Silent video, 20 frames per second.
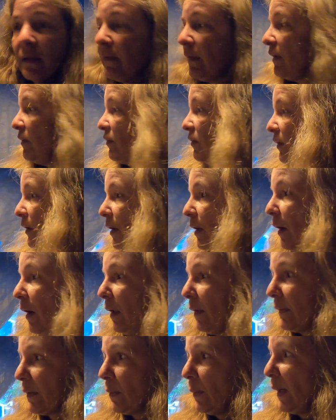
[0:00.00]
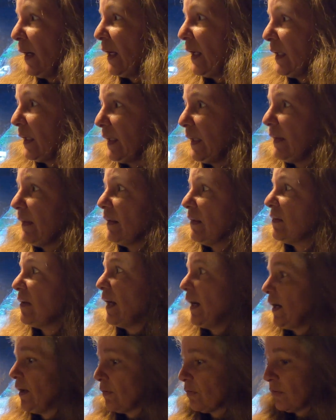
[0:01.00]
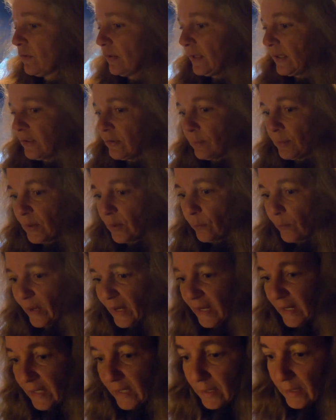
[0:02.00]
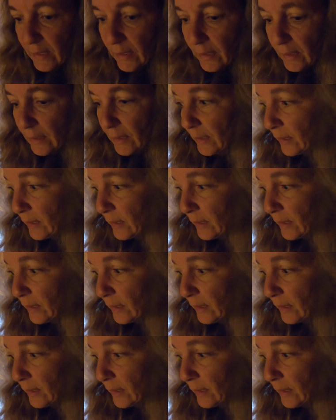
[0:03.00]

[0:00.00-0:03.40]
These, all the quail in this house need to be weighed